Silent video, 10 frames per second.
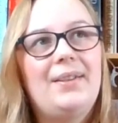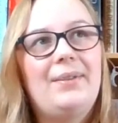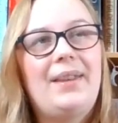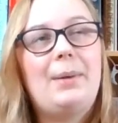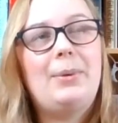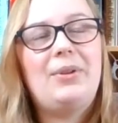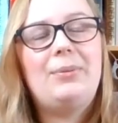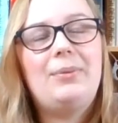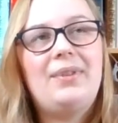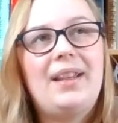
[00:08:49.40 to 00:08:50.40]
there
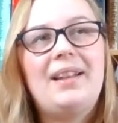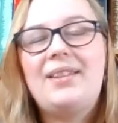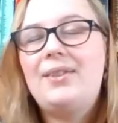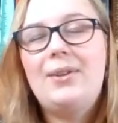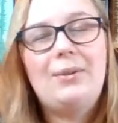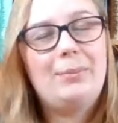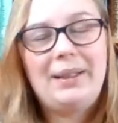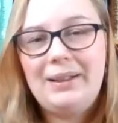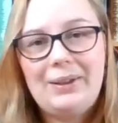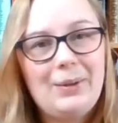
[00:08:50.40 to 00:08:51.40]
should have
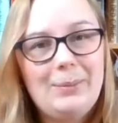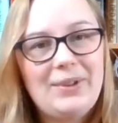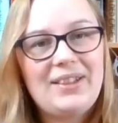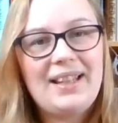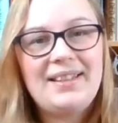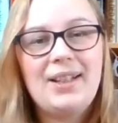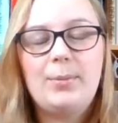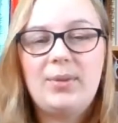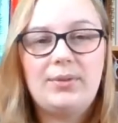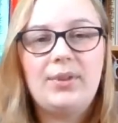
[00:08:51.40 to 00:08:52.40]
been a lot more
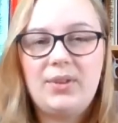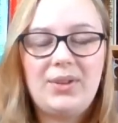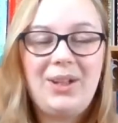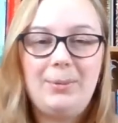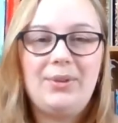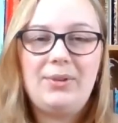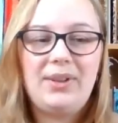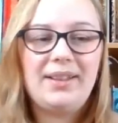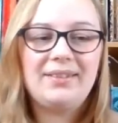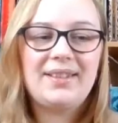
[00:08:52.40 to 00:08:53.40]
testing before human
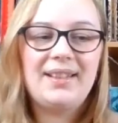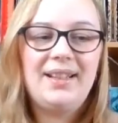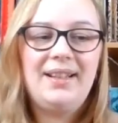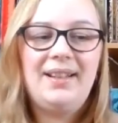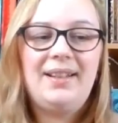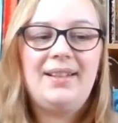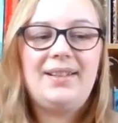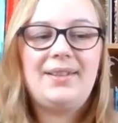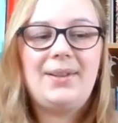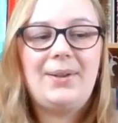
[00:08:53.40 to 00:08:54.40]
trials.
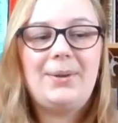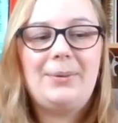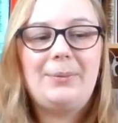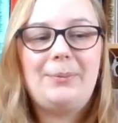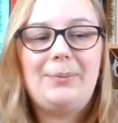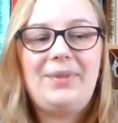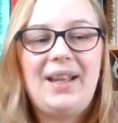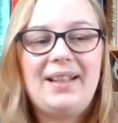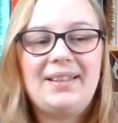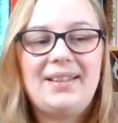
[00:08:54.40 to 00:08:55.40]
So
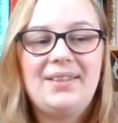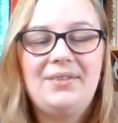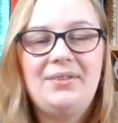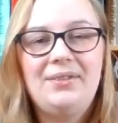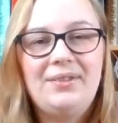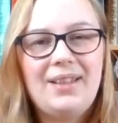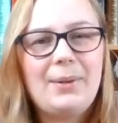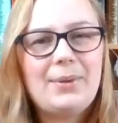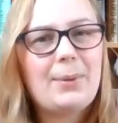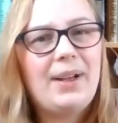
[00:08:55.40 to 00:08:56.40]
that
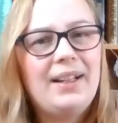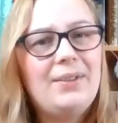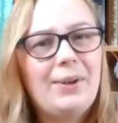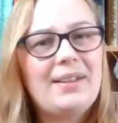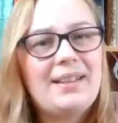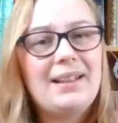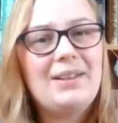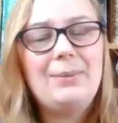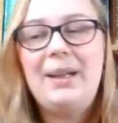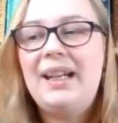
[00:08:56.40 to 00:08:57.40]
was quite interesting
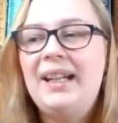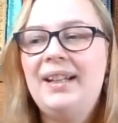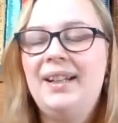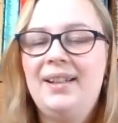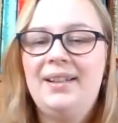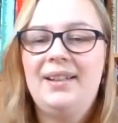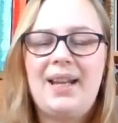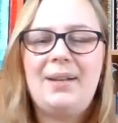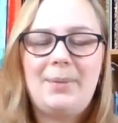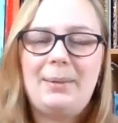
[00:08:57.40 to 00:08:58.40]
to me
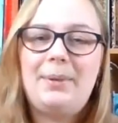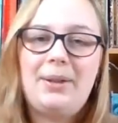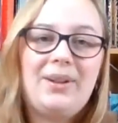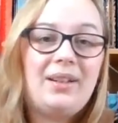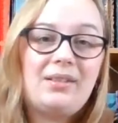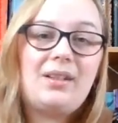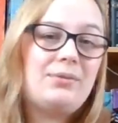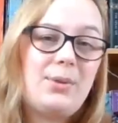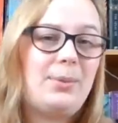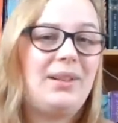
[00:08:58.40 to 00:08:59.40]
and made me quite
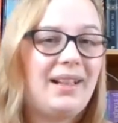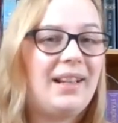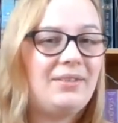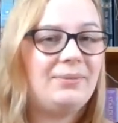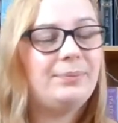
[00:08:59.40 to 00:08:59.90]
uncomfortable again.